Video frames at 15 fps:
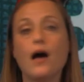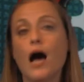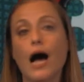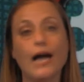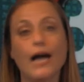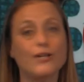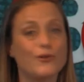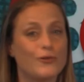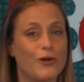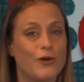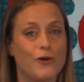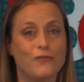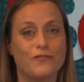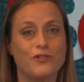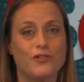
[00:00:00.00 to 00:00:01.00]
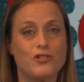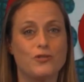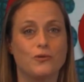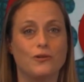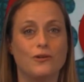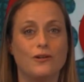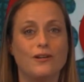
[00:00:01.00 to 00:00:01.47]
I don't know for
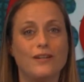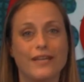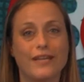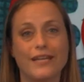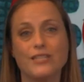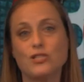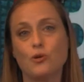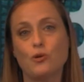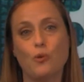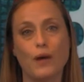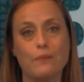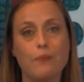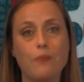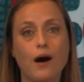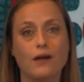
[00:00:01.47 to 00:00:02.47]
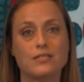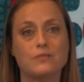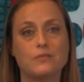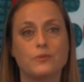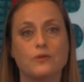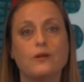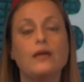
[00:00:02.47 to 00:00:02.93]
sure. It's quite
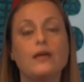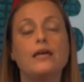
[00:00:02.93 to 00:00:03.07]
possible